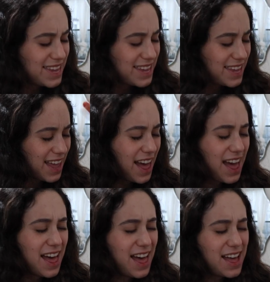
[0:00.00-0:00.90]

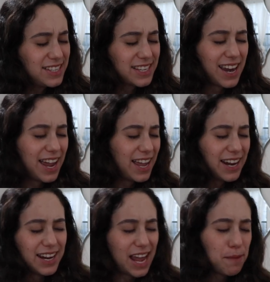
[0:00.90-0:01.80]
Yes, can I
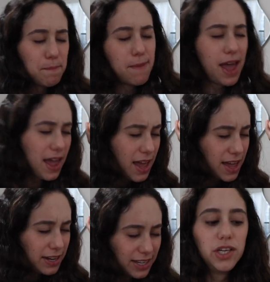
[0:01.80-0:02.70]
get an
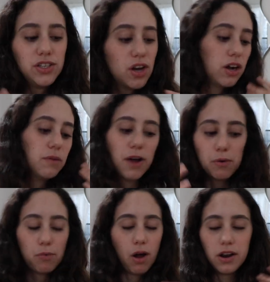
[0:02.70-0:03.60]
amen? We can talk
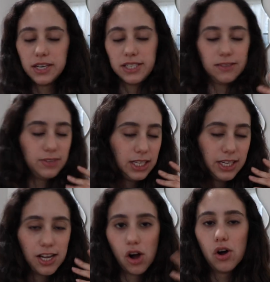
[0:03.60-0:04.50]
about
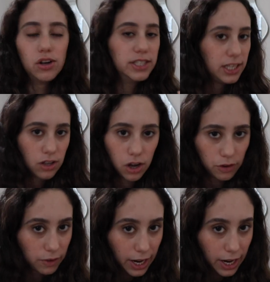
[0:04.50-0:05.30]
productivity all day long,